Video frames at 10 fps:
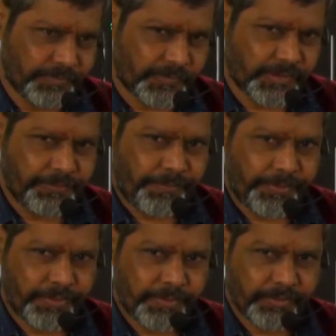okay,
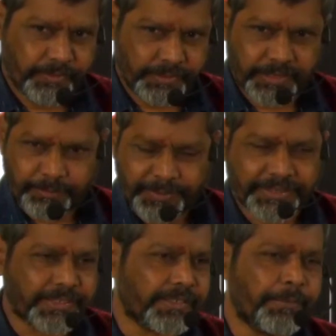they are
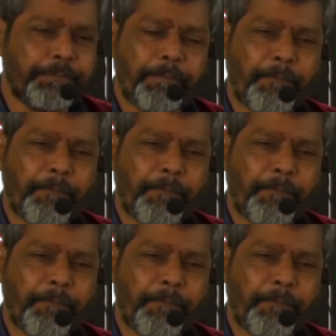making up.